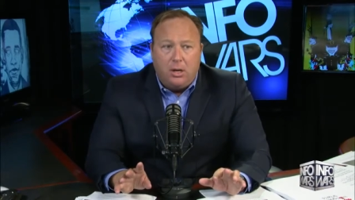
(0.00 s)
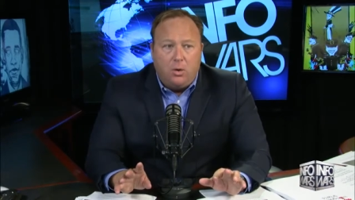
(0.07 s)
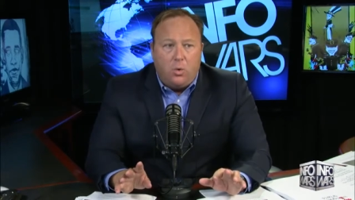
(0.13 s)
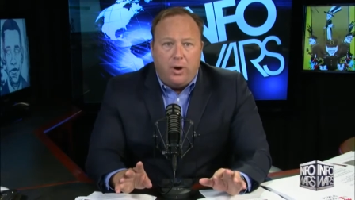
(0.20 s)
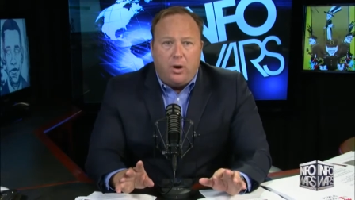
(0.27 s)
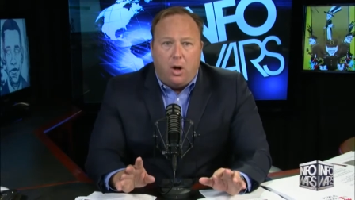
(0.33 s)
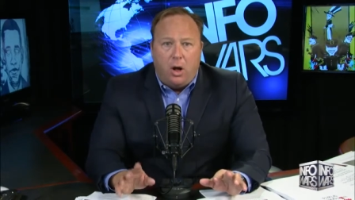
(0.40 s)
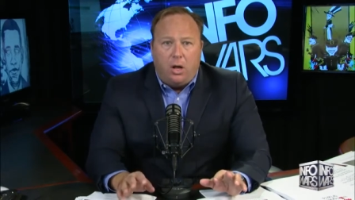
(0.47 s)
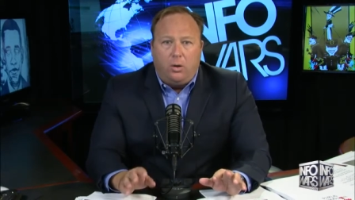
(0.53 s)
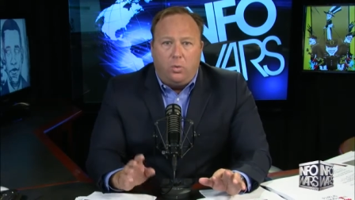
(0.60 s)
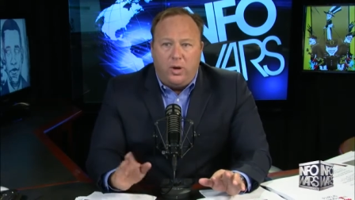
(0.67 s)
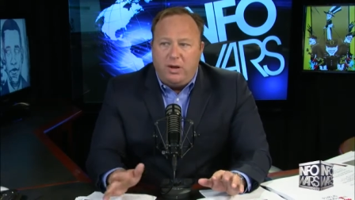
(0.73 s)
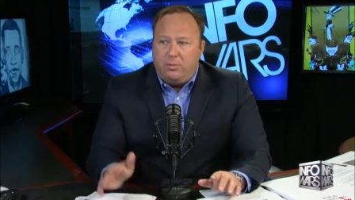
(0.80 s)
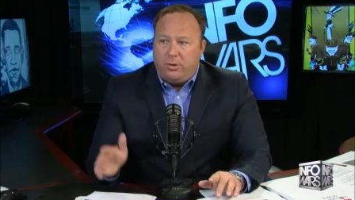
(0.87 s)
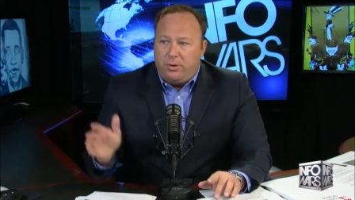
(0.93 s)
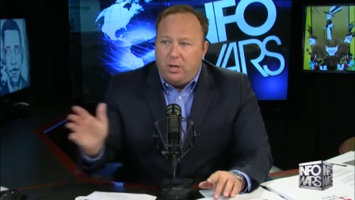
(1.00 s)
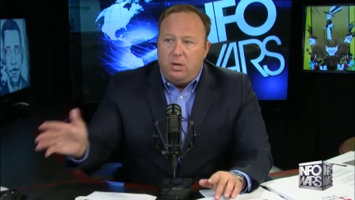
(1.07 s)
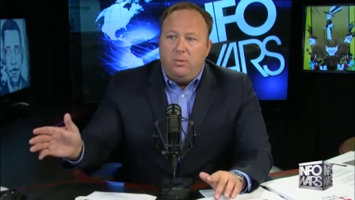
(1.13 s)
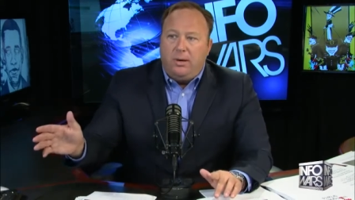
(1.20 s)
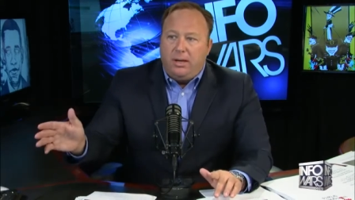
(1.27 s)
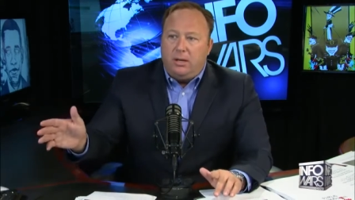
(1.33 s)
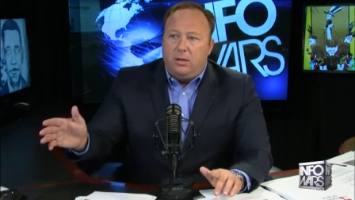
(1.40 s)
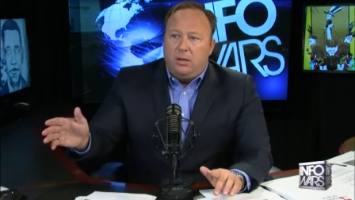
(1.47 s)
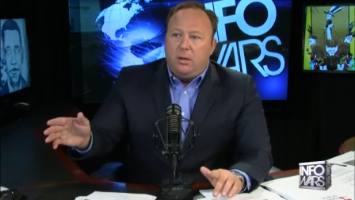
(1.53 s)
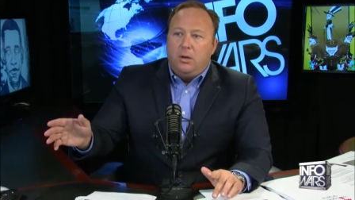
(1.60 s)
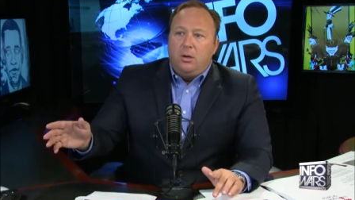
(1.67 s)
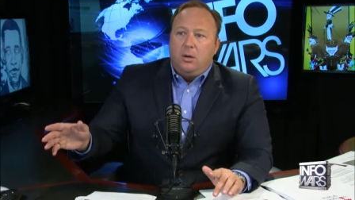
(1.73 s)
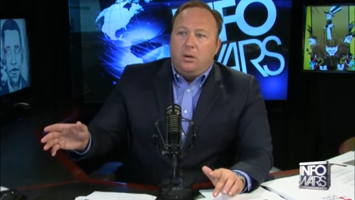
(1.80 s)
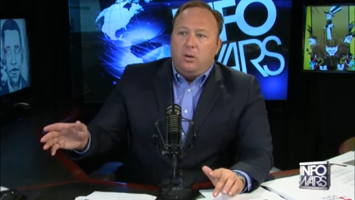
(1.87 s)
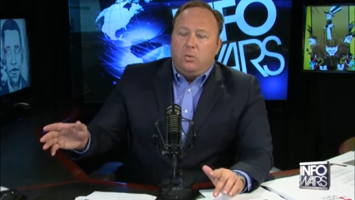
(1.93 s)
when all we were doing
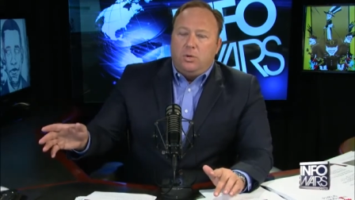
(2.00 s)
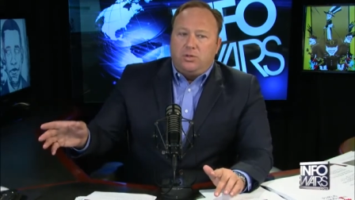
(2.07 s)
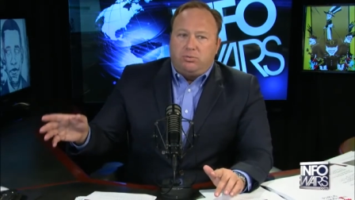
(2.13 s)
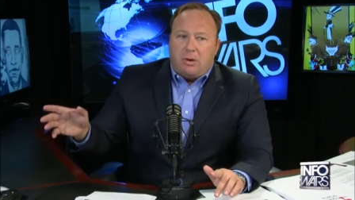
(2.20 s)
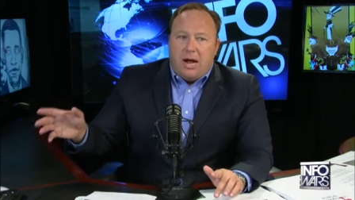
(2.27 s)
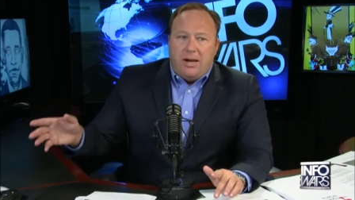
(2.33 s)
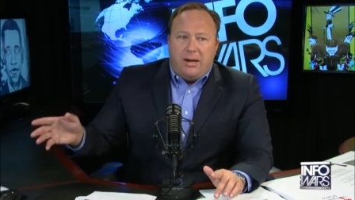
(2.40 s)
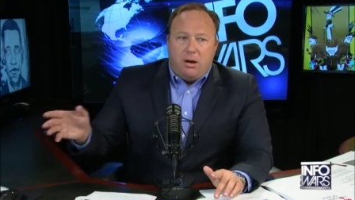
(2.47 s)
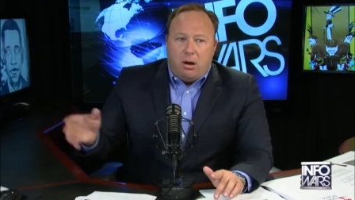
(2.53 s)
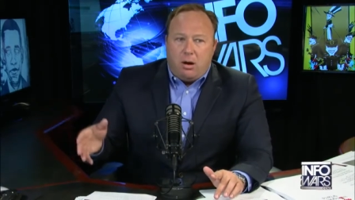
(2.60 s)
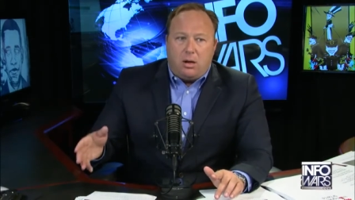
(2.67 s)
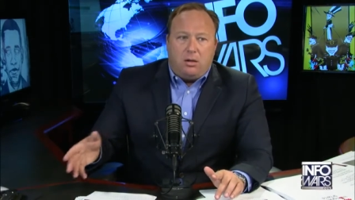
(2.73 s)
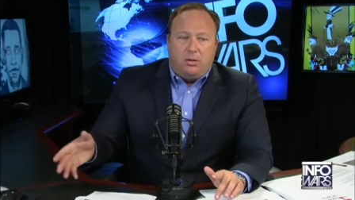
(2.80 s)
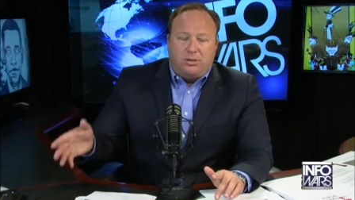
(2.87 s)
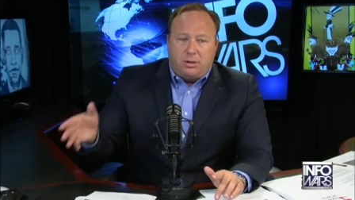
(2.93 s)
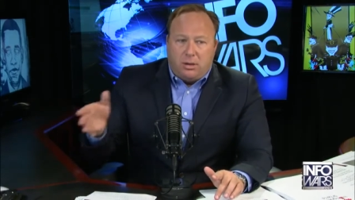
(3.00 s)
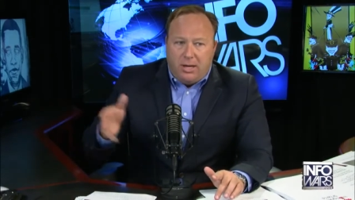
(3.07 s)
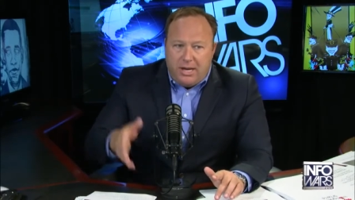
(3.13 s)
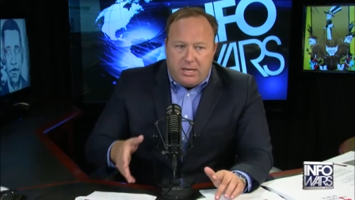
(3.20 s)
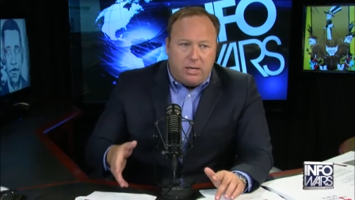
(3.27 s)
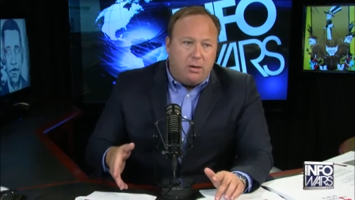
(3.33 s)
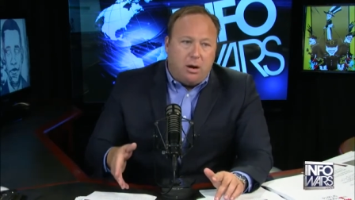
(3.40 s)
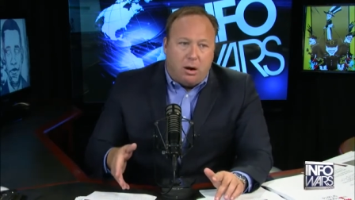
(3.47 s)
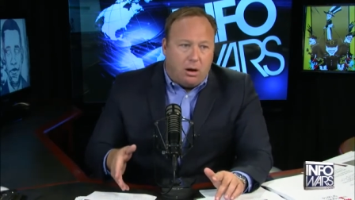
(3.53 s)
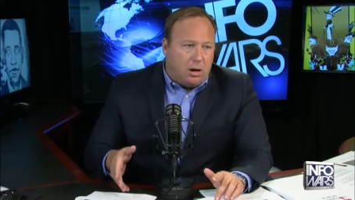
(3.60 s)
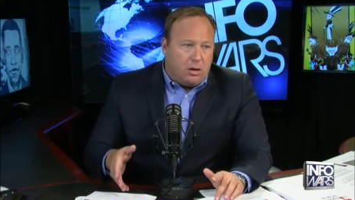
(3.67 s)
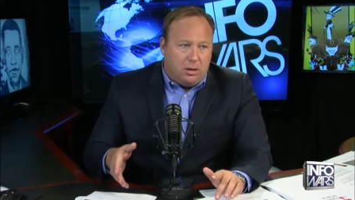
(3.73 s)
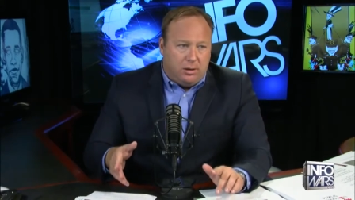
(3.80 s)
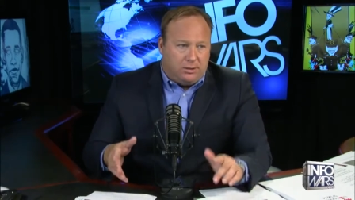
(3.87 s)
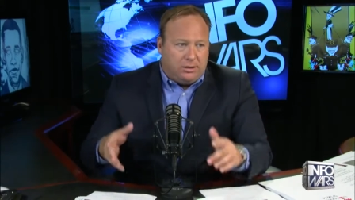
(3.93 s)
was writing articles or linking to
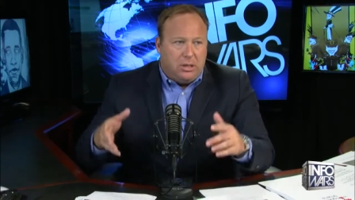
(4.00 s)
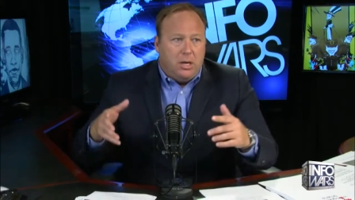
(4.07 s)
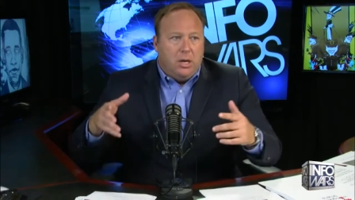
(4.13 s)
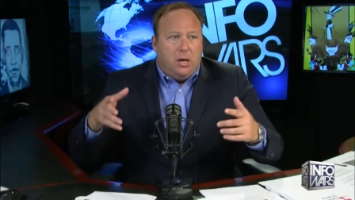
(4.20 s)
articles